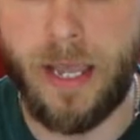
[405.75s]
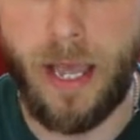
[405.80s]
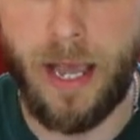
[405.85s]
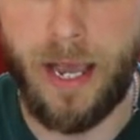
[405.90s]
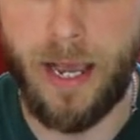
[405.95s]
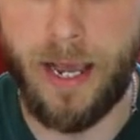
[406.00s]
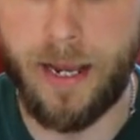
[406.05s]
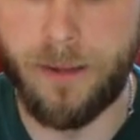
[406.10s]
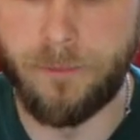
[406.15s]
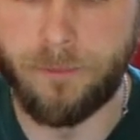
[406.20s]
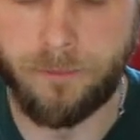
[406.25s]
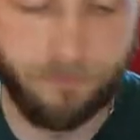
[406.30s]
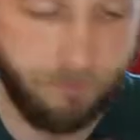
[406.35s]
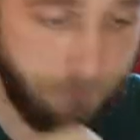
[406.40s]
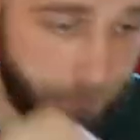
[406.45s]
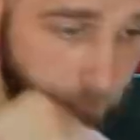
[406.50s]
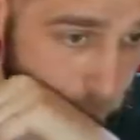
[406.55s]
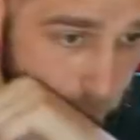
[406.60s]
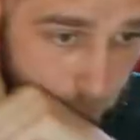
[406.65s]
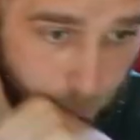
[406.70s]

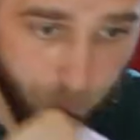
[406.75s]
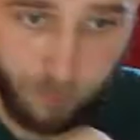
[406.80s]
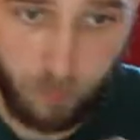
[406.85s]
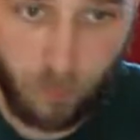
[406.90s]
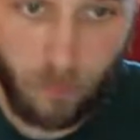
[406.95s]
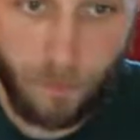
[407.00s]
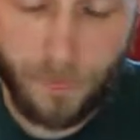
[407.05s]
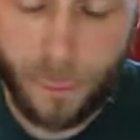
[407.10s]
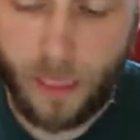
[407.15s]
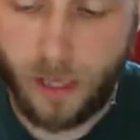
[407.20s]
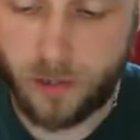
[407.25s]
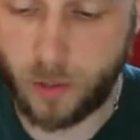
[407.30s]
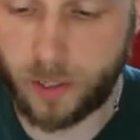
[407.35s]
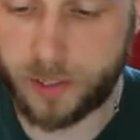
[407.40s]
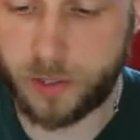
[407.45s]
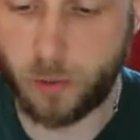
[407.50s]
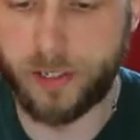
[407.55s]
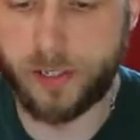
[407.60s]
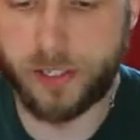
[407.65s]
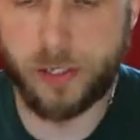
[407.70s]
So I
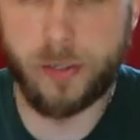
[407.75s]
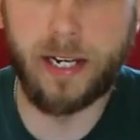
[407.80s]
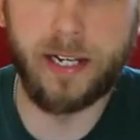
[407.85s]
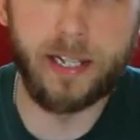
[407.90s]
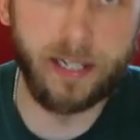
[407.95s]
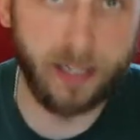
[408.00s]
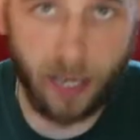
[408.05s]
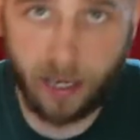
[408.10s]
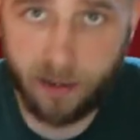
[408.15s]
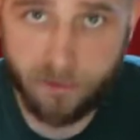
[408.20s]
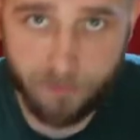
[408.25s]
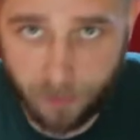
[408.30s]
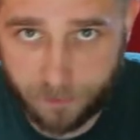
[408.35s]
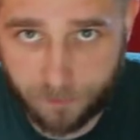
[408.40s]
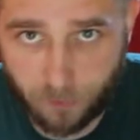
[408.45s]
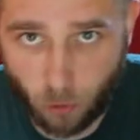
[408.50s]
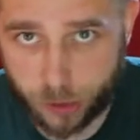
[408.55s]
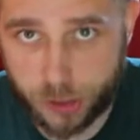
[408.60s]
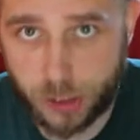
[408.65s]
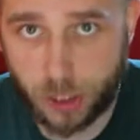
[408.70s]
just want to do like a kind of
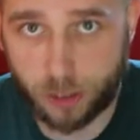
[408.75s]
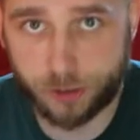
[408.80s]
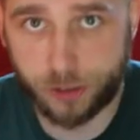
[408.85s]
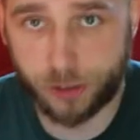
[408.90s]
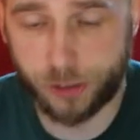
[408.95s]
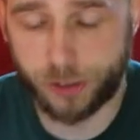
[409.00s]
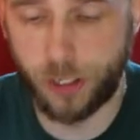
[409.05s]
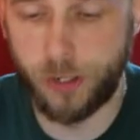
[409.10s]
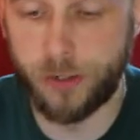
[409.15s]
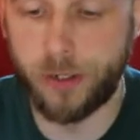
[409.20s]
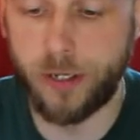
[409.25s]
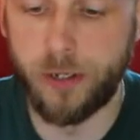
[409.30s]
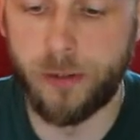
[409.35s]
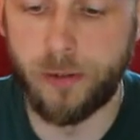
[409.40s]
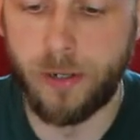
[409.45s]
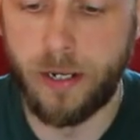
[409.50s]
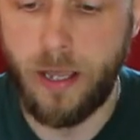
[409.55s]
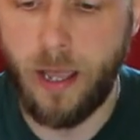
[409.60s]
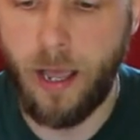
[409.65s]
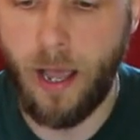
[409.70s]
before shot to show
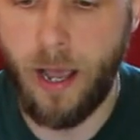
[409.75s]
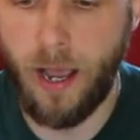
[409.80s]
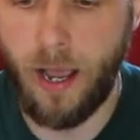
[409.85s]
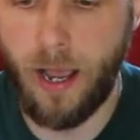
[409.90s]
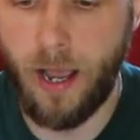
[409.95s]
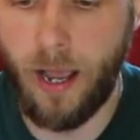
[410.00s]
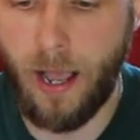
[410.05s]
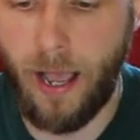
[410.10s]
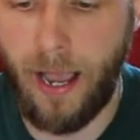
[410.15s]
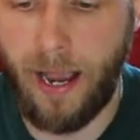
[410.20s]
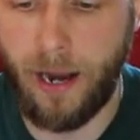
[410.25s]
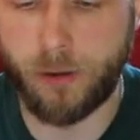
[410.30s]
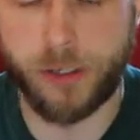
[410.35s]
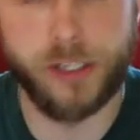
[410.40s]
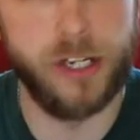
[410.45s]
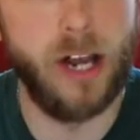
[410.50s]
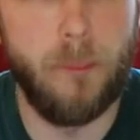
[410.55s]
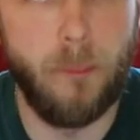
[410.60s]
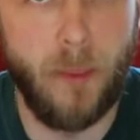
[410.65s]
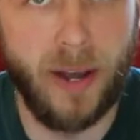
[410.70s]
you how
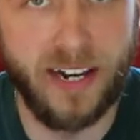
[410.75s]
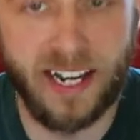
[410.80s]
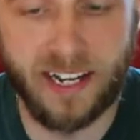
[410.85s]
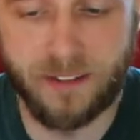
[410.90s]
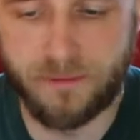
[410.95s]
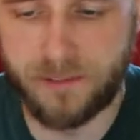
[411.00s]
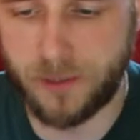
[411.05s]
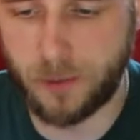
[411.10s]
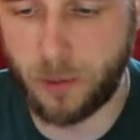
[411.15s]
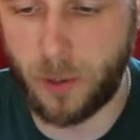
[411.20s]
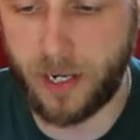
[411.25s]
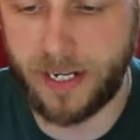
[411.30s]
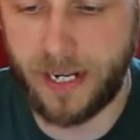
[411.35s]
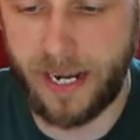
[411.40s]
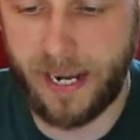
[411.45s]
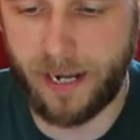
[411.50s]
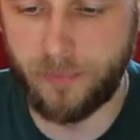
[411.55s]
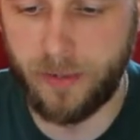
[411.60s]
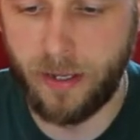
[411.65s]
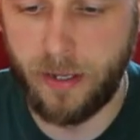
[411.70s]
sharp my knife is right
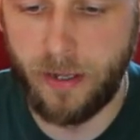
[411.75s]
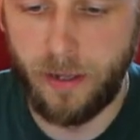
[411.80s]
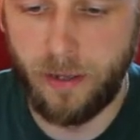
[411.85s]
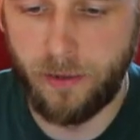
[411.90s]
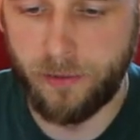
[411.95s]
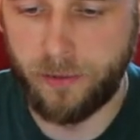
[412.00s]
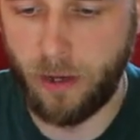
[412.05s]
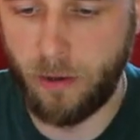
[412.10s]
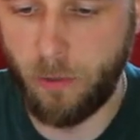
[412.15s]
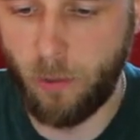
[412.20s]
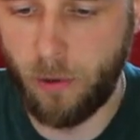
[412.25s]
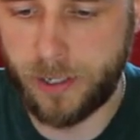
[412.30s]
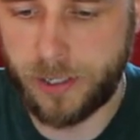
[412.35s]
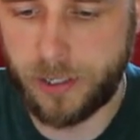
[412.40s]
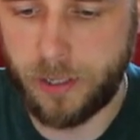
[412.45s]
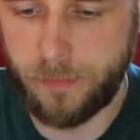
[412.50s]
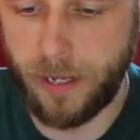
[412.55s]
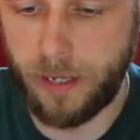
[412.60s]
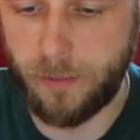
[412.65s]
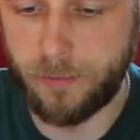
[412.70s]
now. So what I
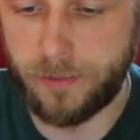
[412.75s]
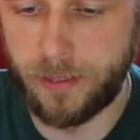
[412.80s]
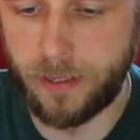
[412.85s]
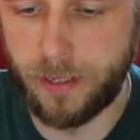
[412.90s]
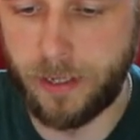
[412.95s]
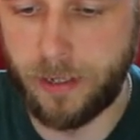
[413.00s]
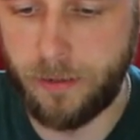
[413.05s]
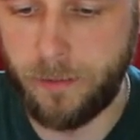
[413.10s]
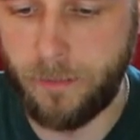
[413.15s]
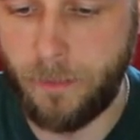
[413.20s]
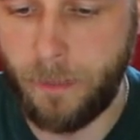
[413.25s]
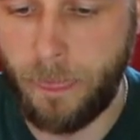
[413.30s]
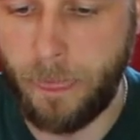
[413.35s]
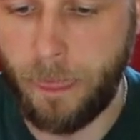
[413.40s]
should be able to do,